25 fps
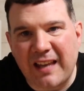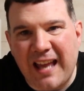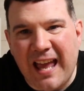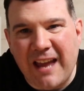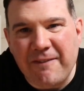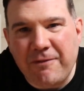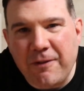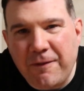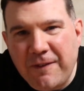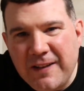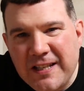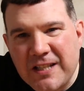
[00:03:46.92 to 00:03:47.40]

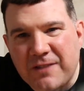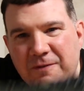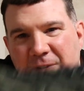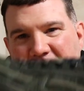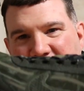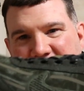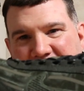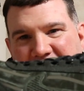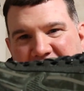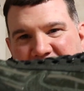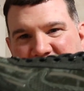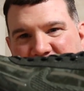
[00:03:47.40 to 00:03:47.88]
Everything's
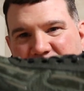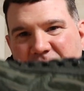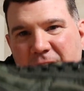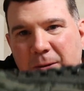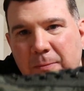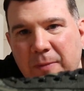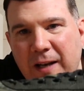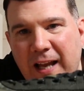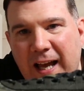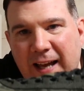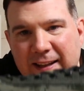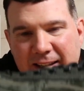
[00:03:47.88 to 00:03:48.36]
very
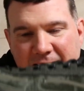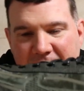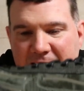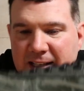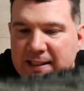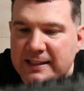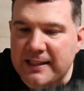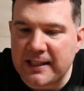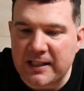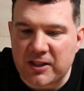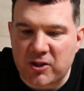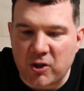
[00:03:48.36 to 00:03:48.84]
streamlined. Like I
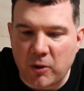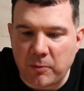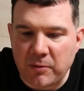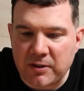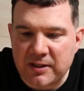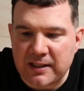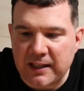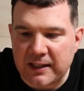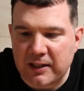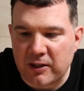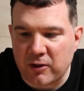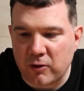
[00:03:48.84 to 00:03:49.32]
say, it's
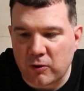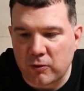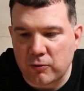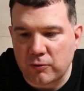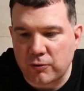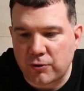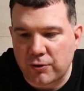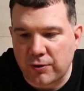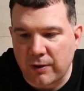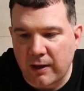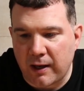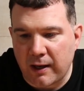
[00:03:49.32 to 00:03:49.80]
almost like an
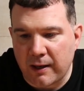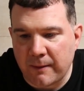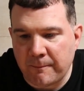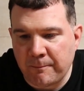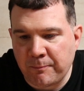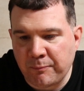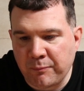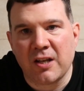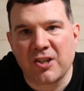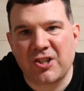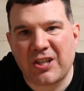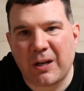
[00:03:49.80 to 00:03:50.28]
Ultra.
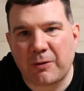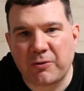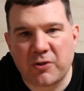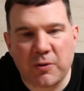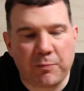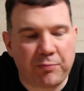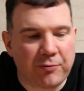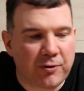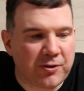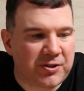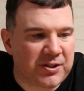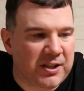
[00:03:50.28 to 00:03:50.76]
Shouts to
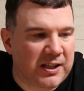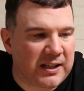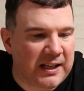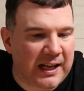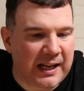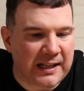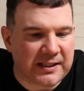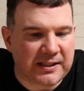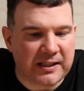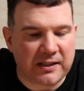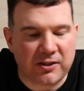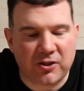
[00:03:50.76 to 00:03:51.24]
Broski and
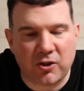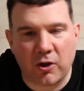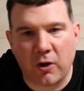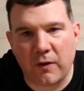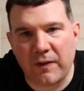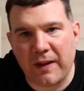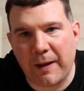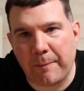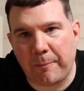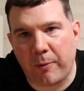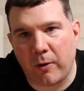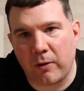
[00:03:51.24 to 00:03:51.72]
Haas. I saw
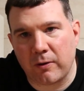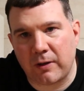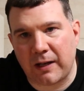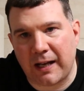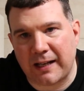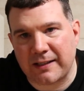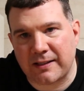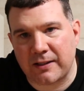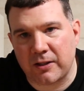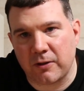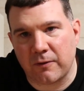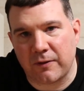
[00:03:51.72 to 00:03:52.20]
on their
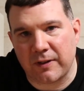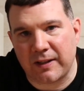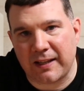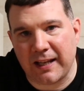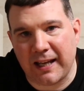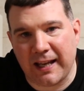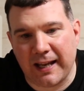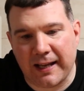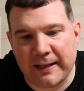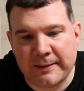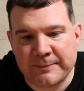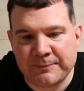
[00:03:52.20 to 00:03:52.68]
podcast the other
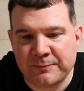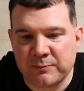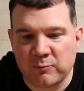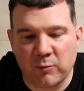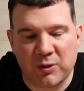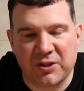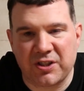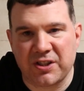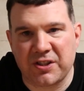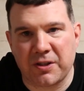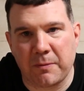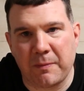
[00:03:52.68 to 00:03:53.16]
day,
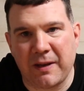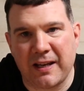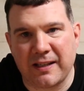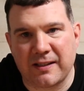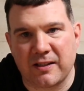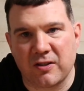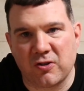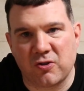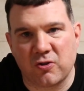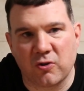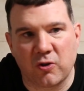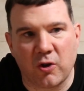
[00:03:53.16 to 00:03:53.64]
which is
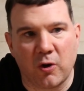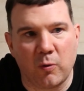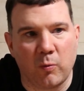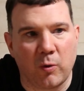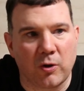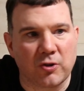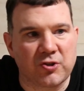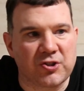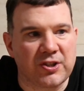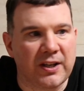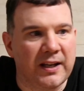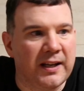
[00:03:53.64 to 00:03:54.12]
amazing. You should go and
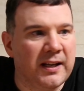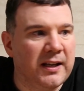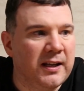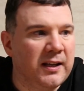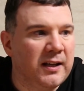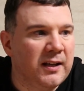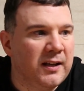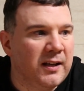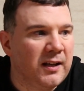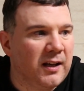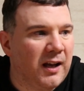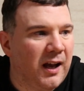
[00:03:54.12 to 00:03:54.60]
watch it.
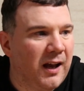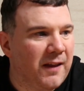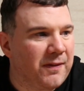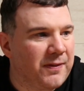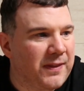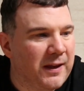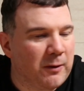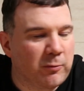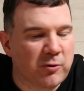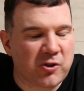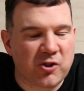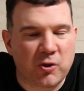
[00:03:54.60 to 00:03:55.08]
And
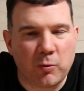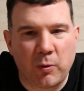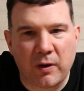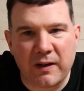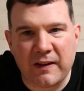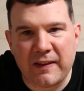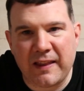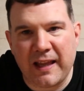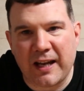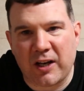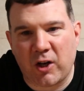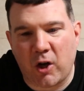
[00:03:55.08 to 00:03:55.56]
there was someone
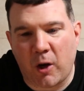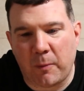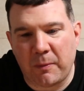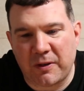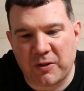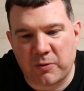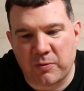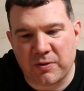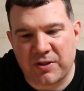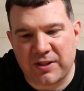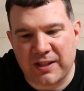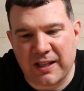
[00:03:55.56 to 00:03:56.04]
in their
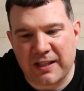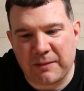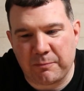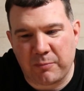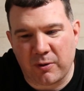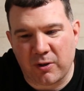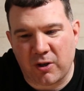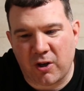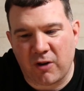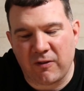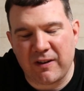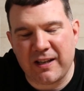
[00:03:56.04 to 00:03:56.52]
comments was saying,
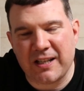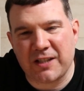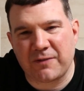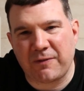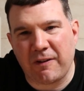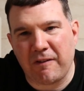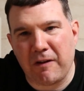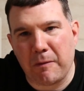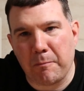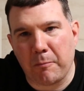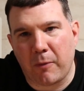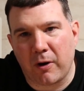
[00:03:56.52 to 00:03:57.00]
look, Korea is
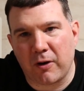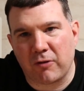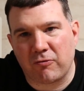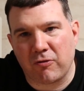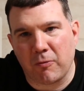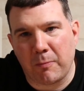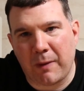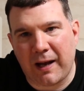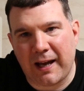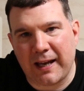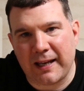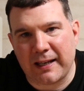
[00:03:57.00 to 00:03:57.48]
very
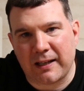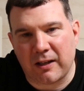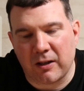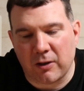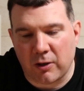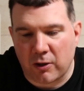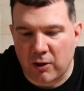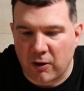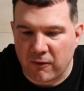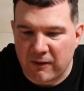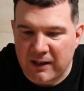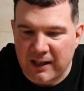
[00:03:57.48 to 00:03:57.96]
monochromatic,
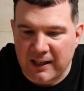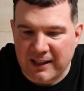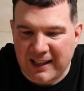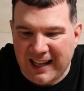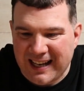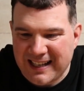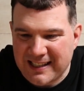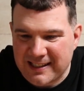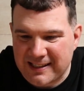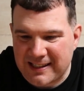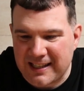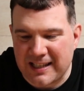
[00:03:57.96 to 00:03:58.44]
and Korea
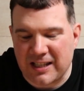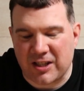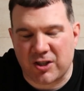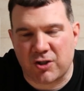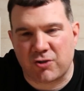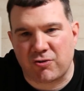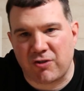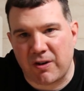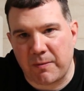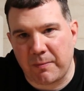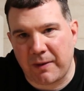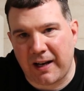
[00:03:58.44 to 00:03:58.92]
likes these
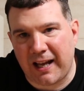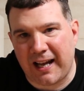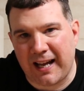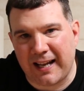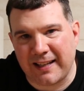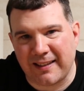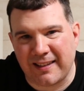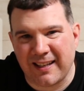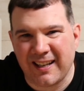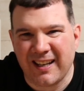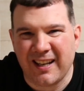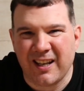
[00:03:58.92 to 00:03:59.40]

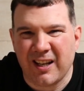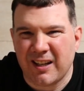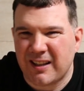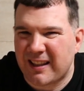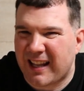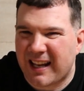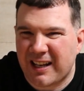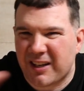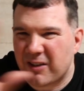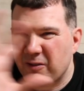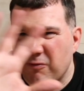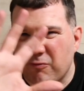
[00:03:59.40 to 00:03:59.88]
streamlined,
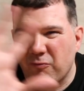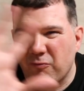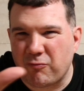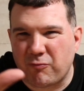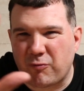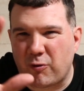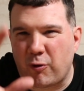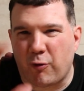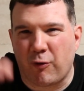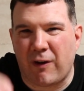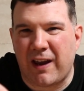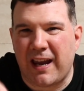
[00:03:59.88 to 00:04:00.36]
like
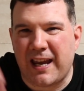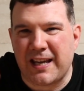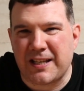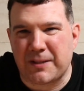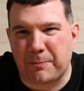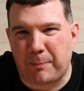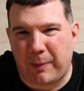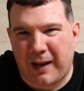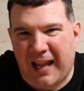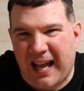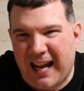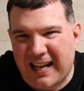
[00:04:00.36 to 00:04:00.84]
greys,
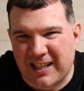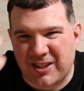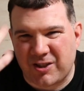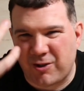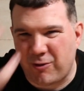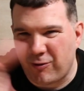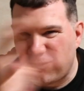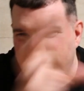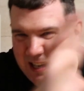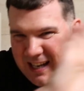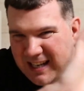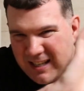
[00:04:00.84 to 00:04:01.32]
blacks,
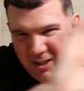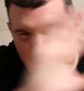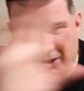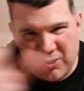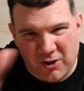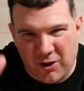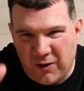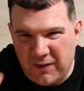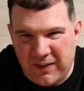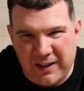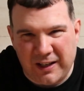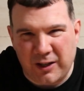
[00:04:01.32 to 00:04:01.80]
greens, you
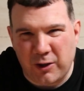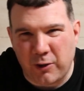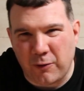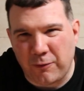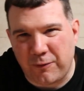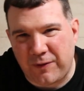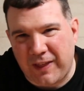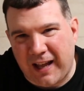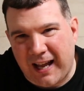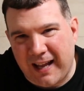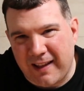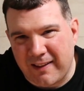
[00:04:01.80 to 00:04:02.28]
know, they
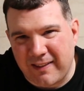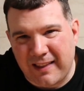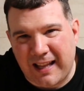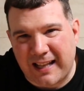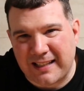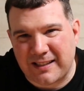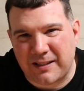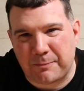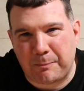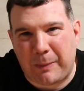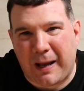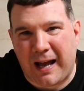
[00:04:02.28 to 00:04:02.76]
love that.
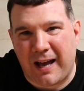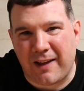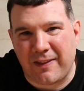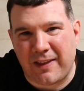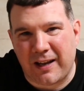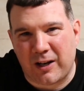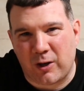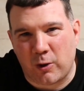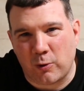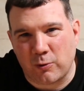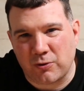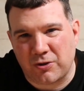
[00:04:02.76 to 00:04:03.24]
That's part of
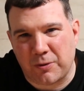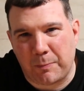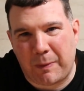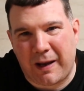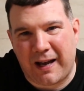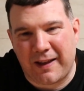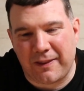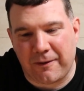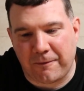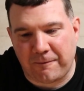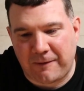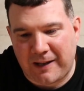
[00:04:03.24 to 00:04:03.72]
their culture,
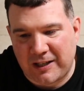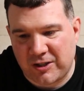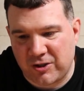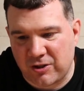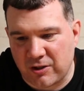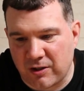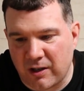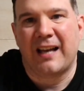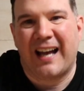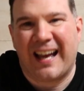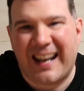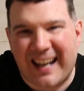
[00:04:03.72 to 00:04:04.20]
part of the
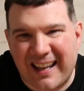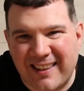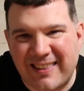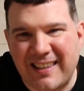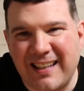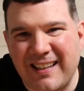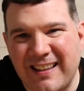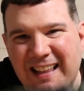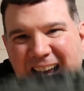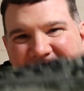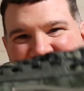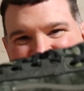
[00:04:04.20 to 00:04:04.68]
fashion. And I
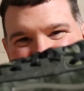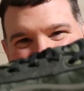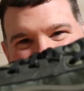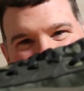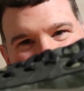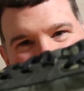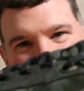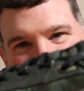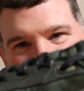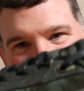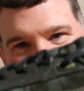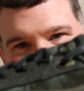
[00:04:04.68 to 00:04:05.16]
think that is
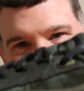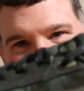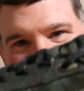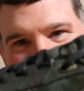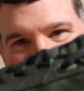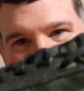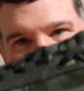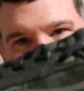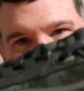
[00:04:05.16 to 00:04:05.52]
some of the thinking